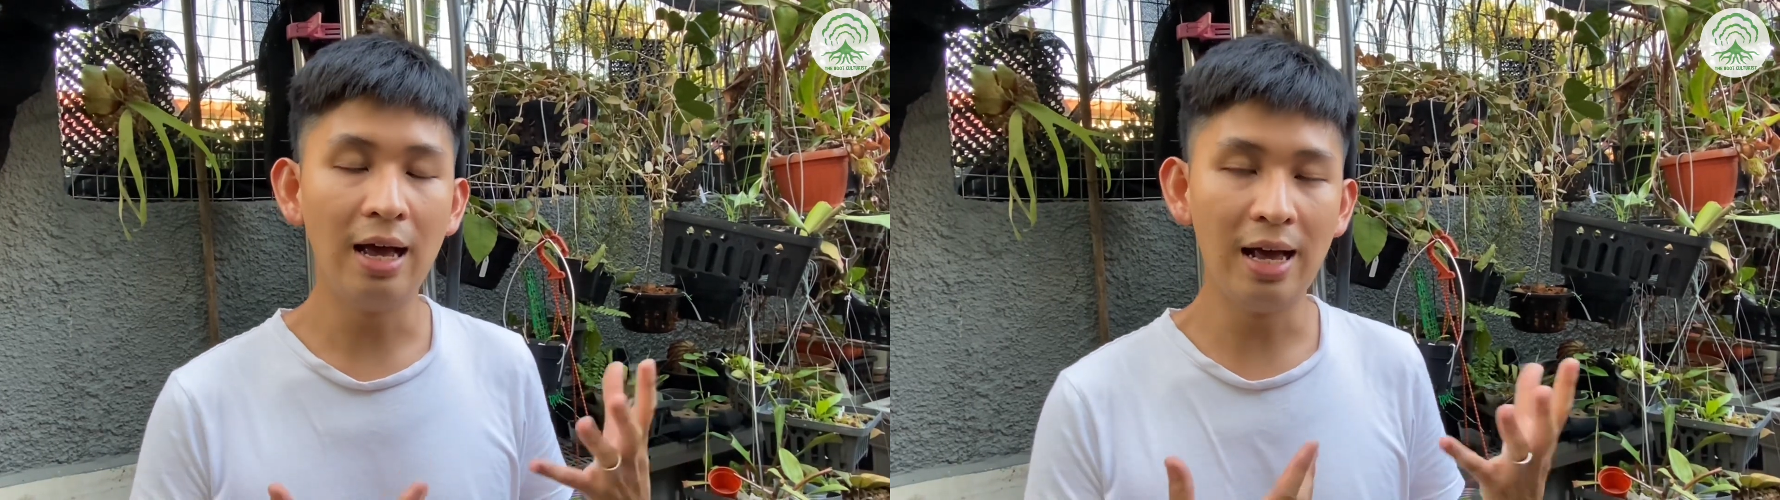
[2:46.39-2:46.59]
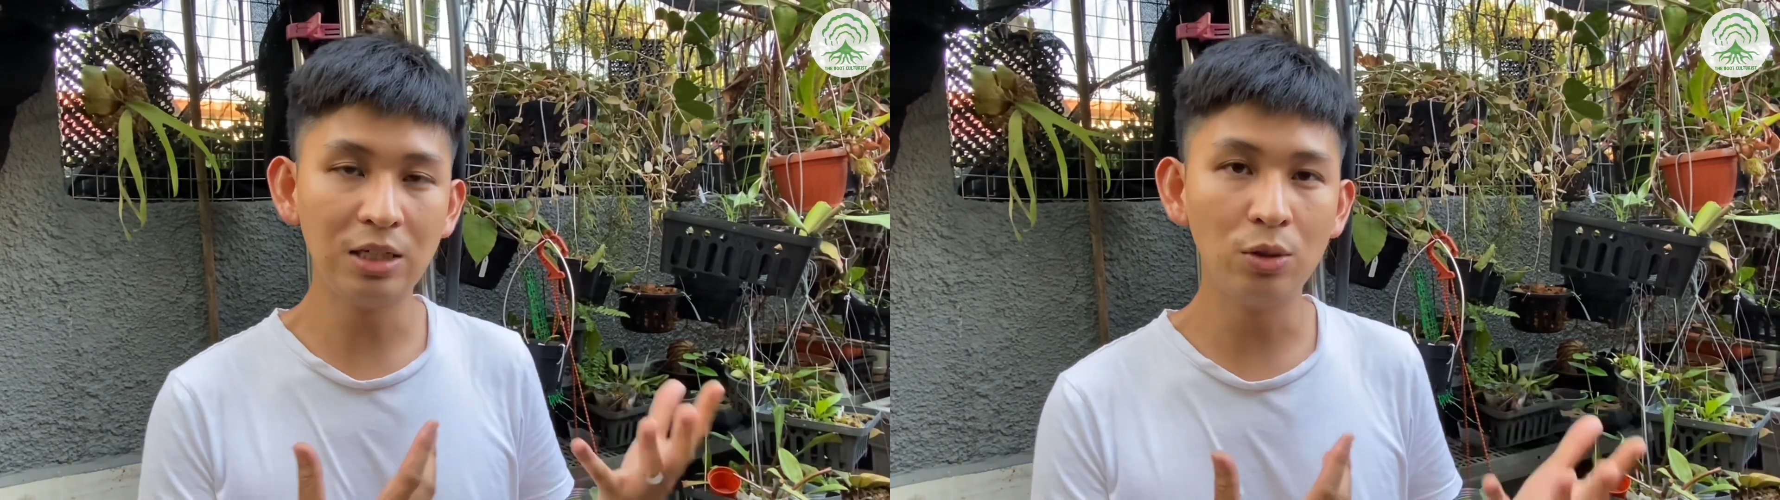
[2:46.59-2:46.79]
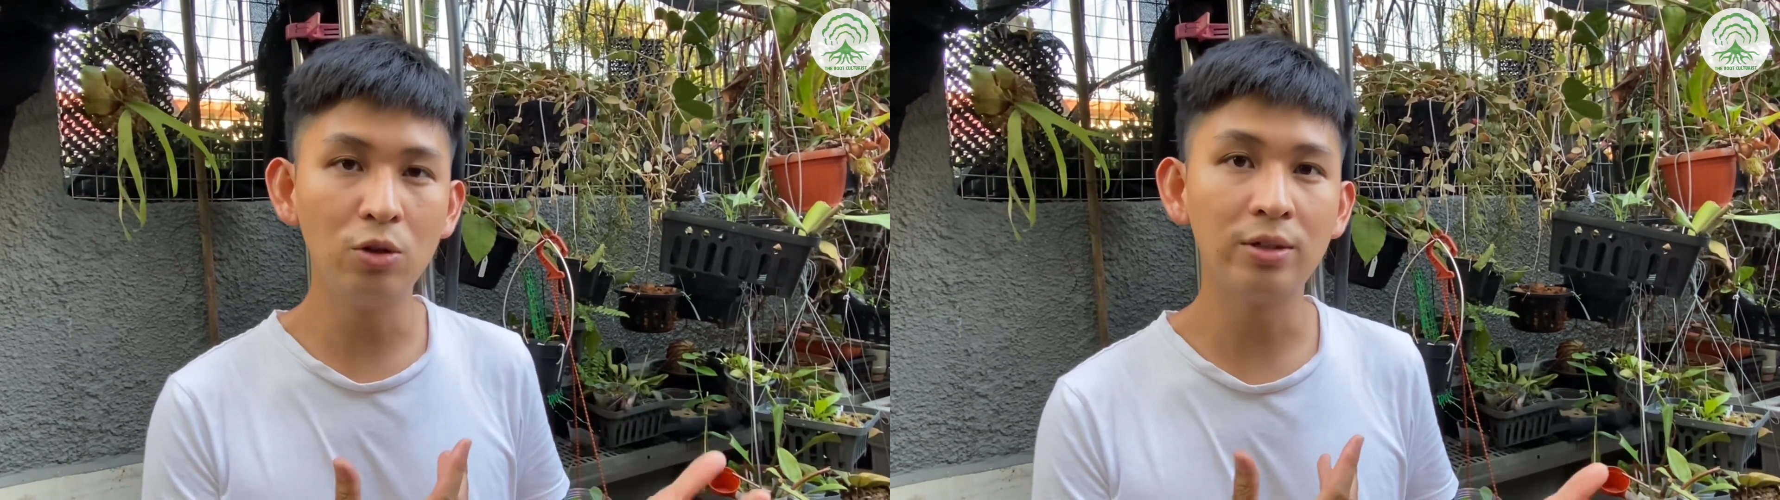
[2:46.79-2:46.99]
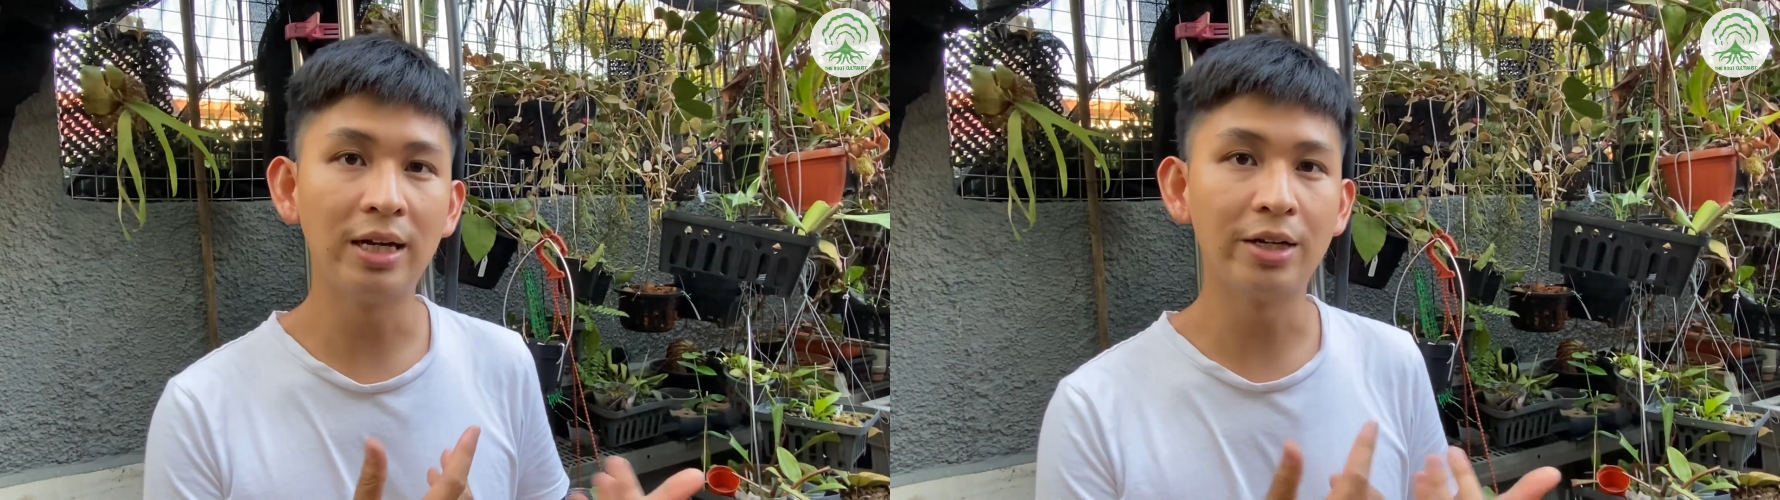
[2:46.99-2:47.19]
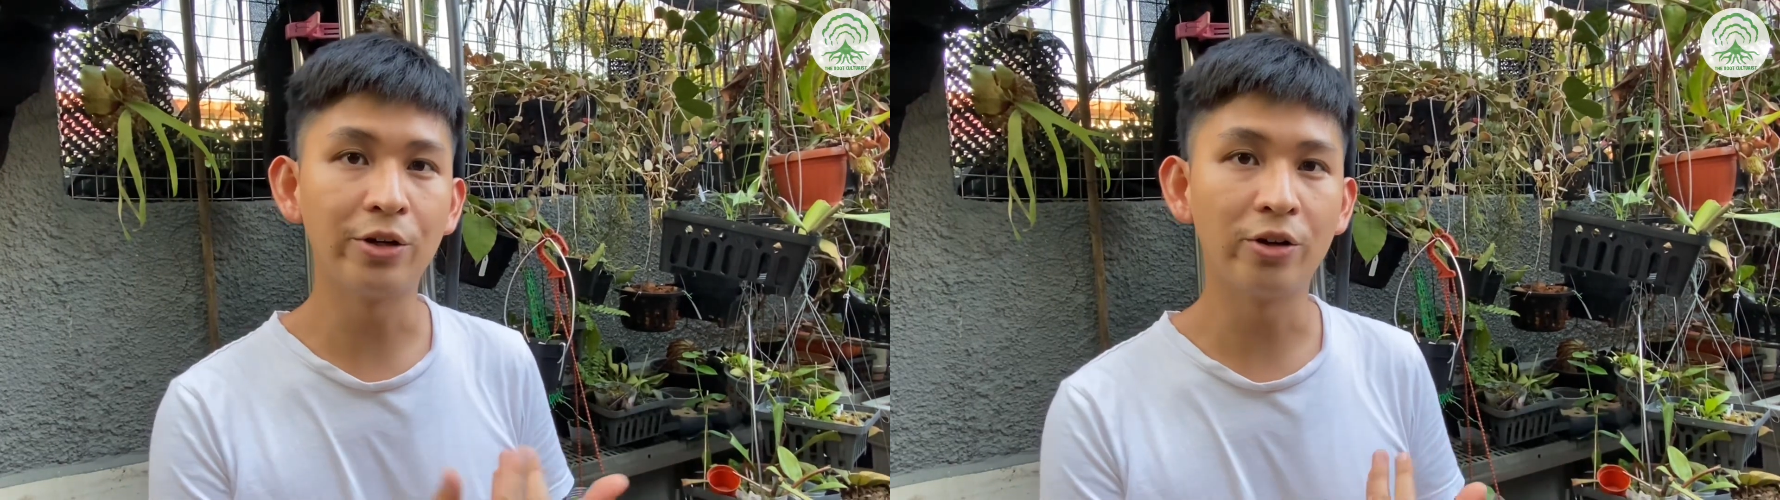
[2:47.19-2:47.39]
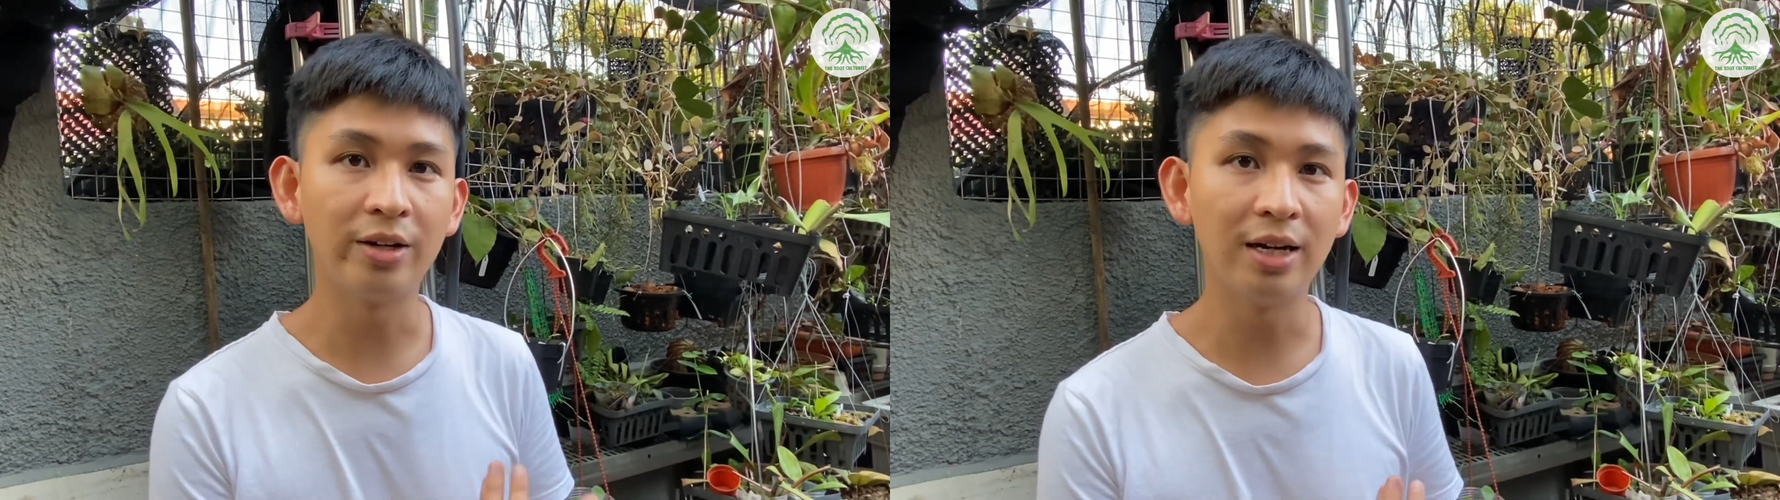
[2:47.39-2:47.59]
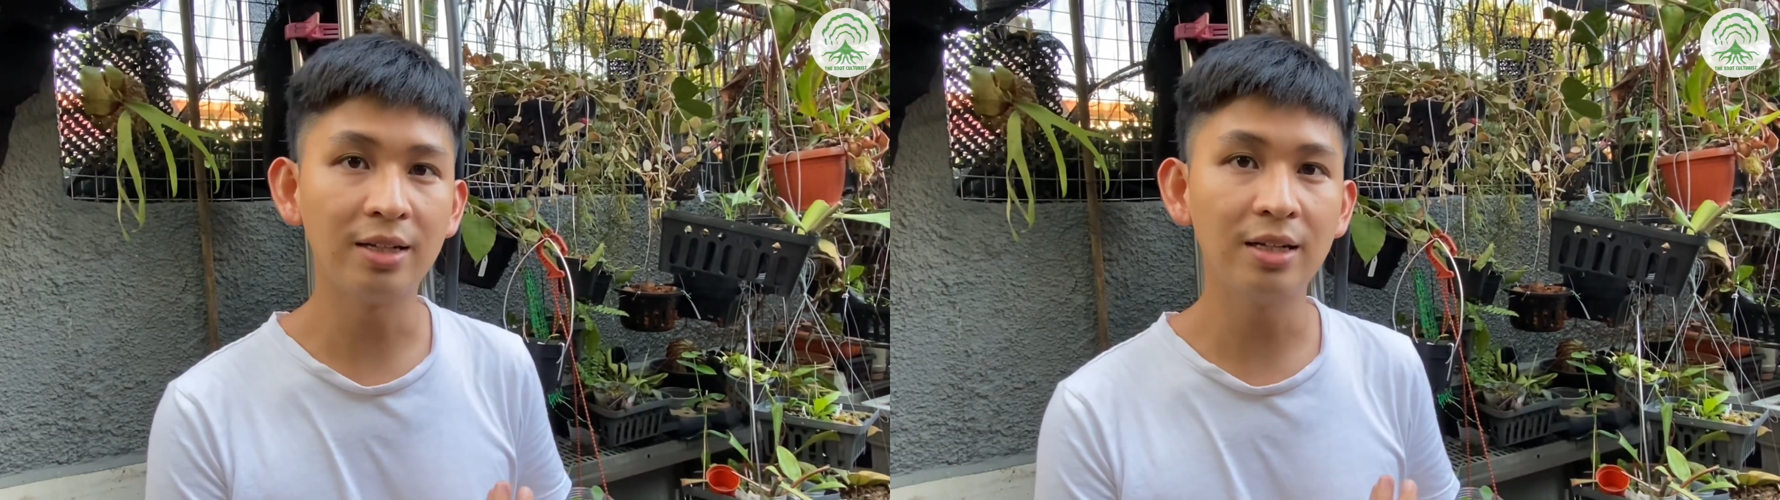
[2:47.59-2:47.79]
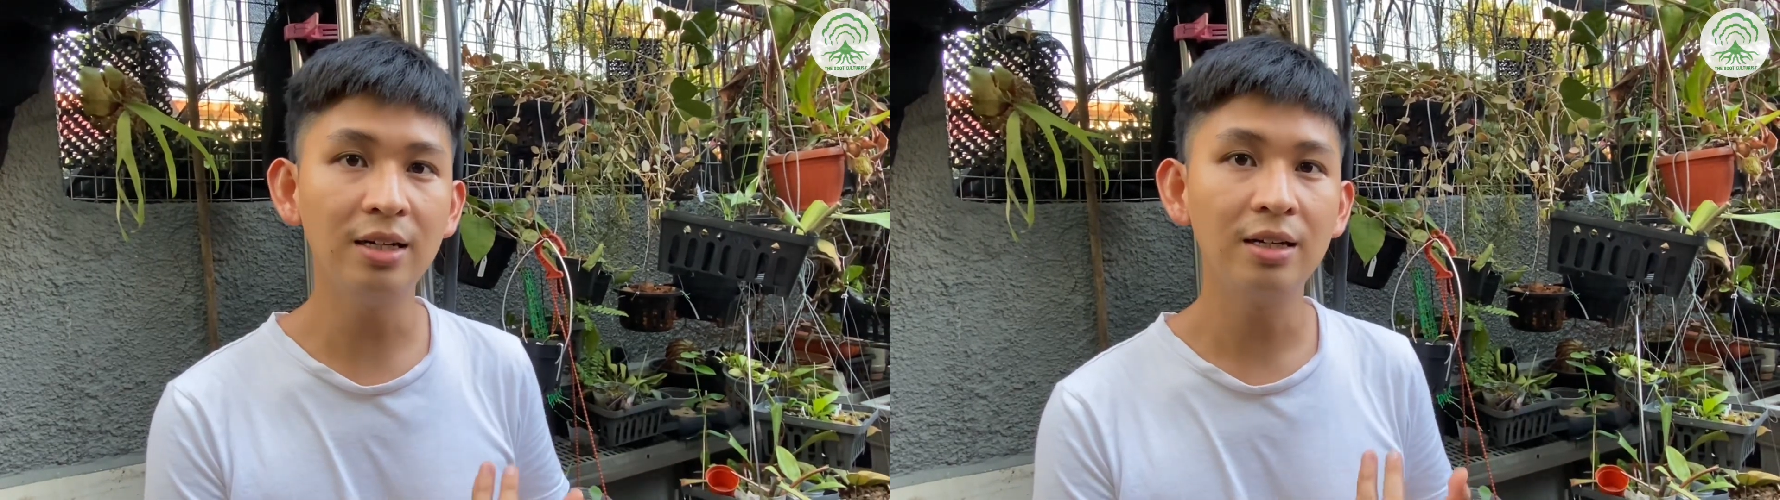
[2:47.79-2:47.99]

As we looked at the Caudata,